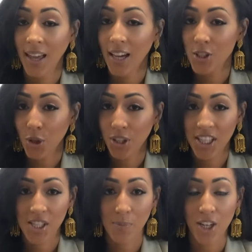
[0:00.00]
And during
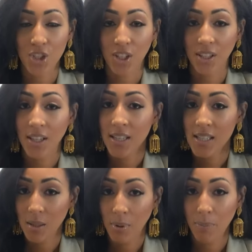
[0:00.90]
the inspection,
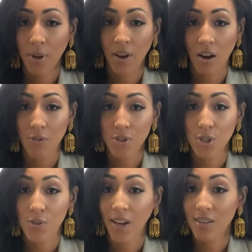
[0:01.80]
CBP
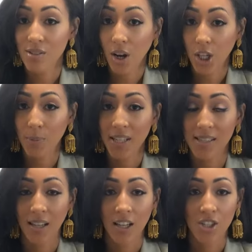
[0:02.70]
officers found documents